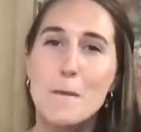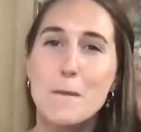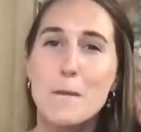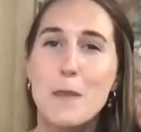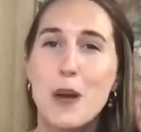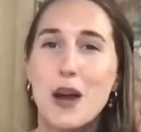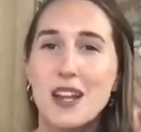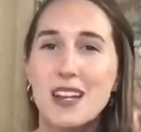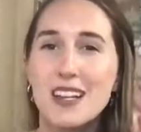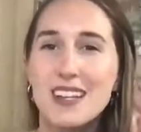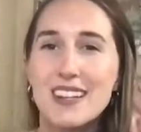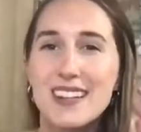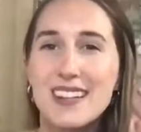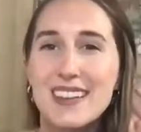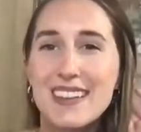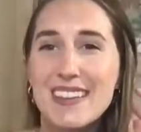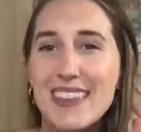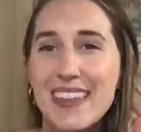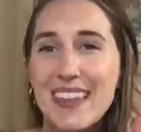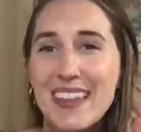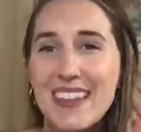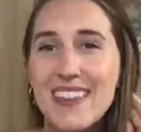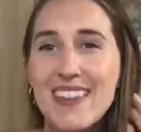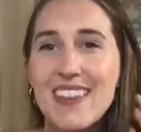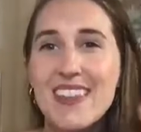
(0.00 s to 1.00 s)
But
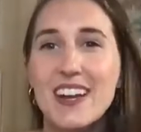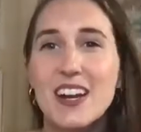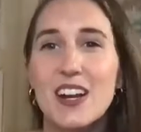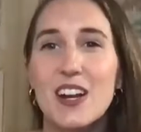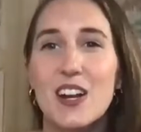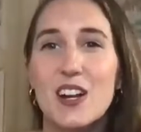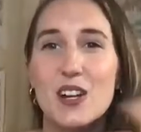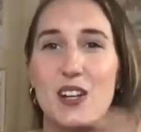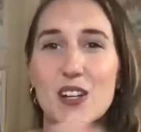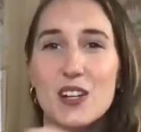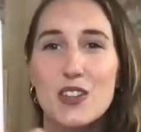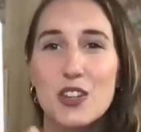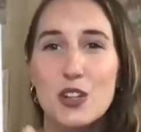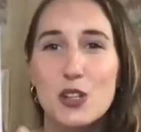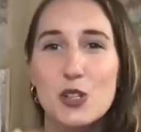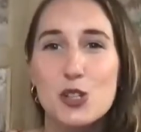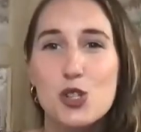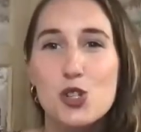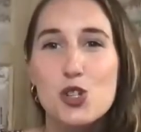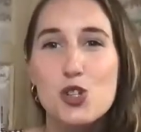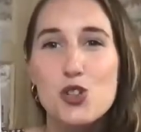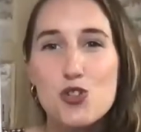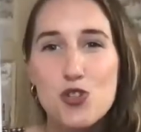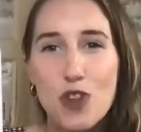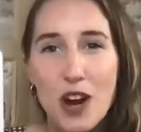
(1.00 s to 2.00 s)
then their
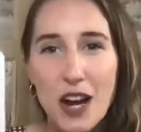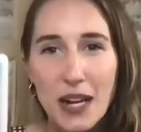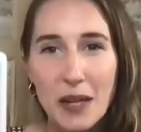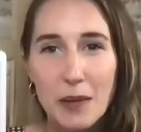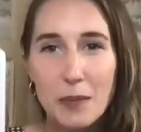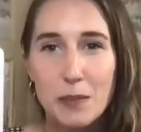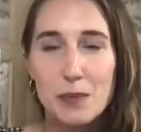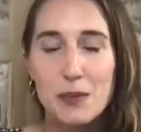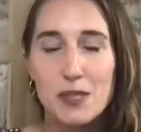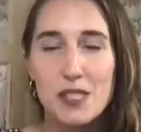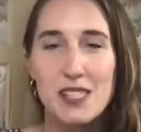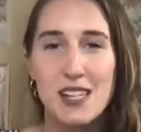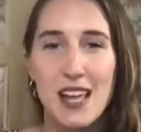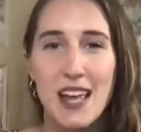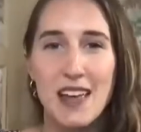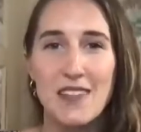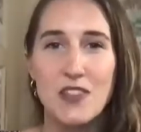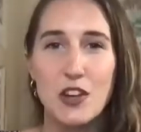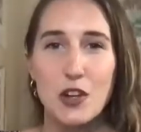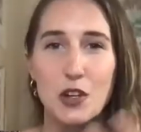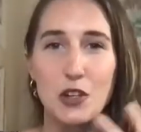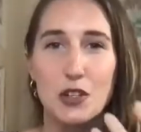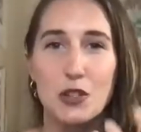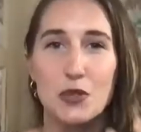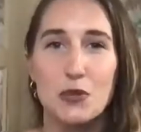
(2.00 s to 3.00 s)
stripes and
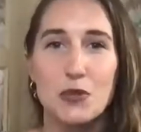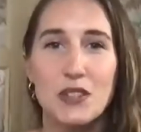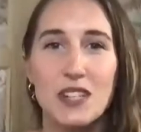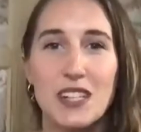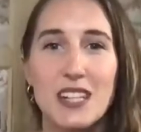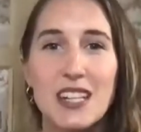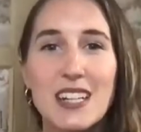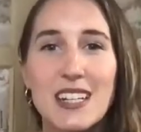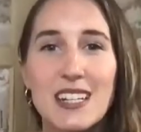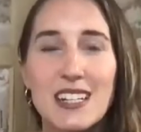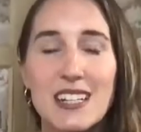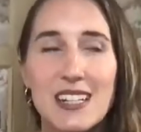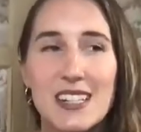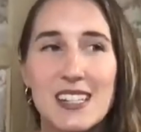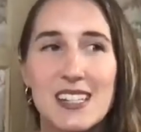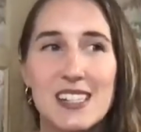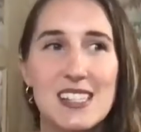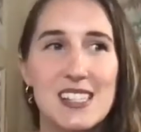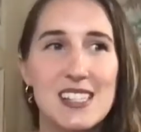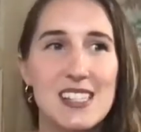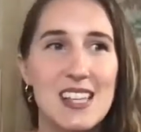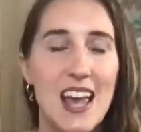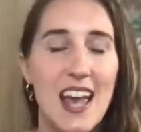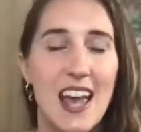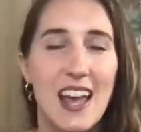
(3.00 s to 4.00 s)
their
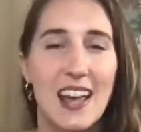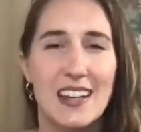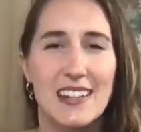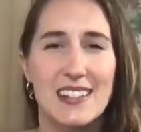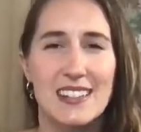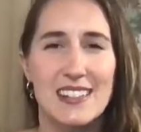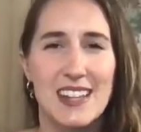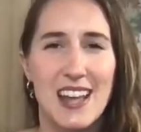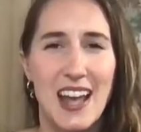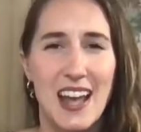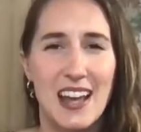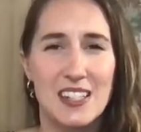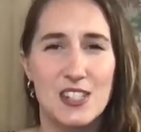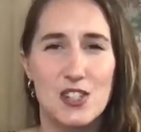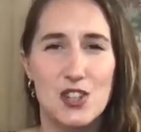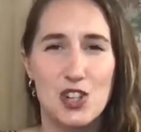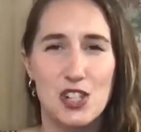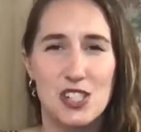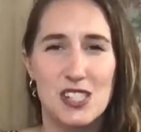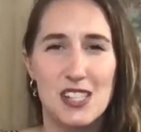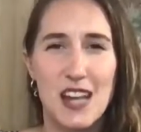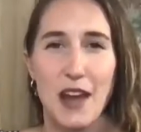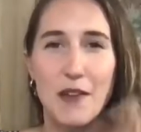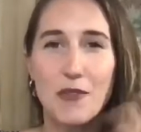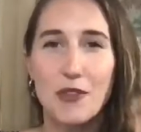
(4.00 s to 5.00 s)
uniqueness and
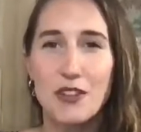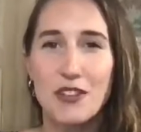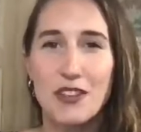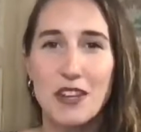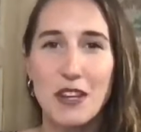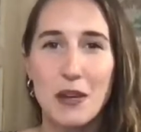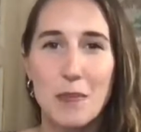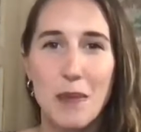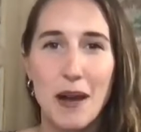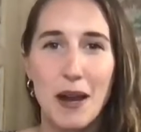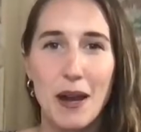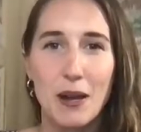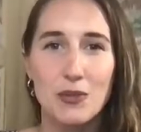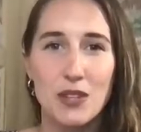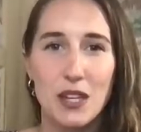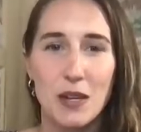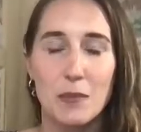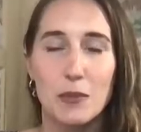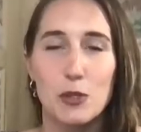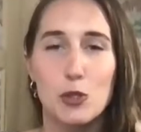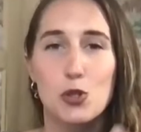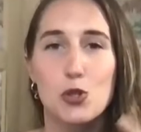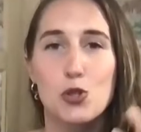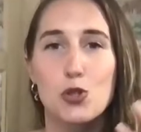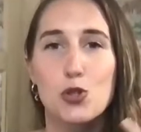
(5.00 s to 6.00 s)
just everything about
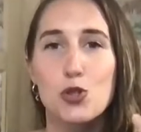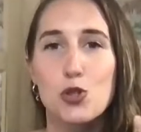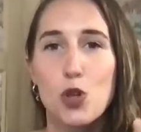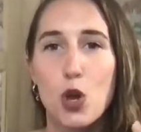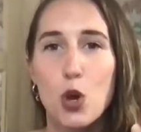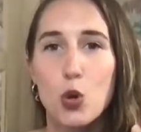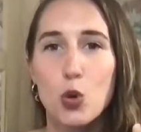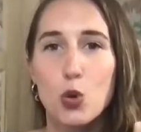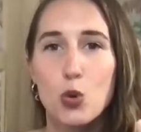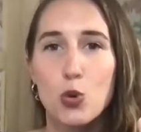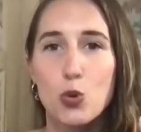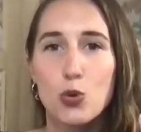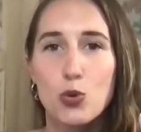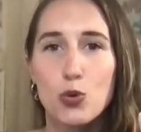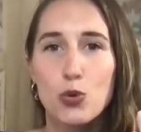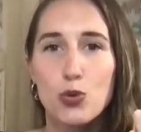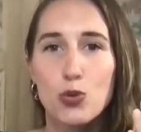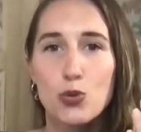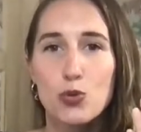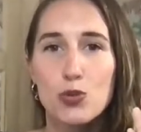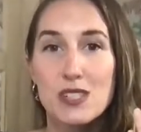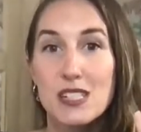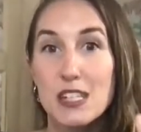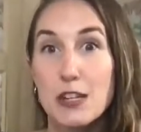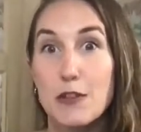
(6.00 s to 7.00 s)
them is so
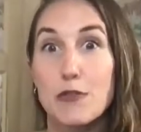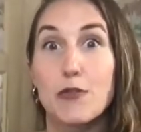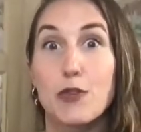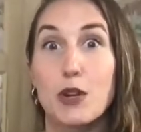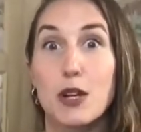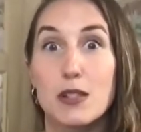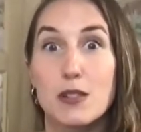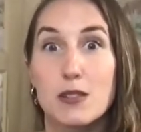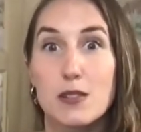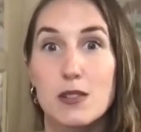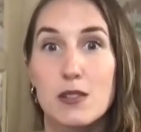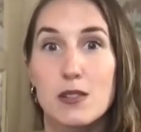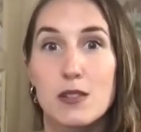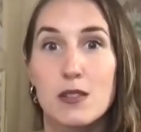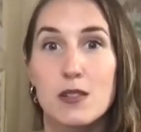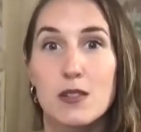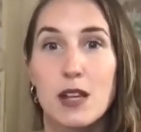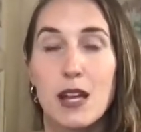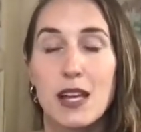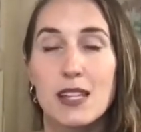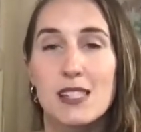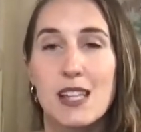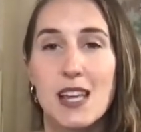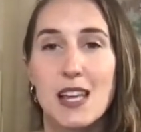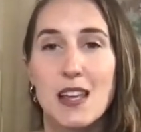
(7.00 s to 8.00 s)
different.
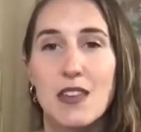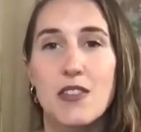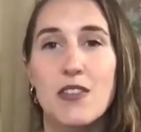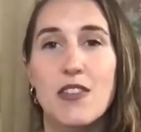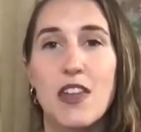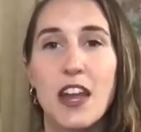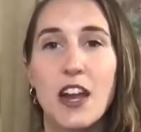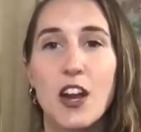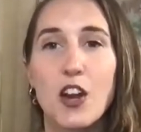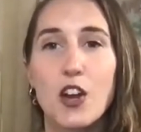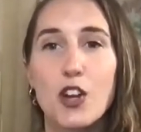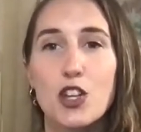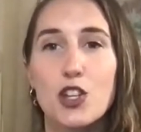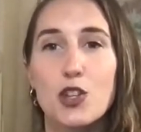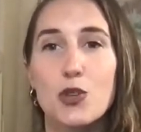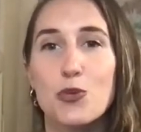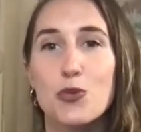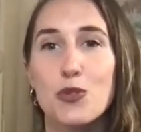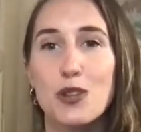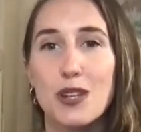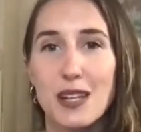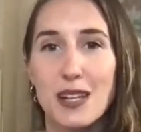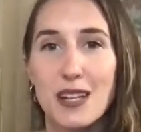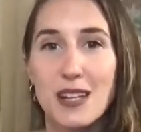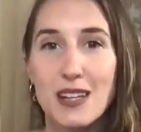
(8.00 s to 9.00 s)
It's like their
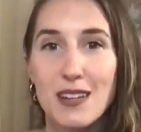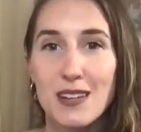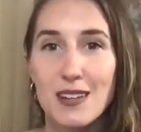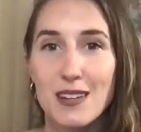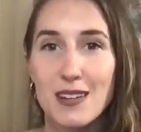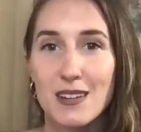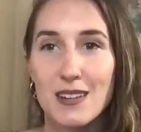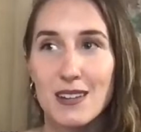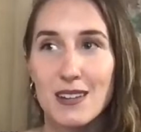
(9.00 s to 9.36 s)
unique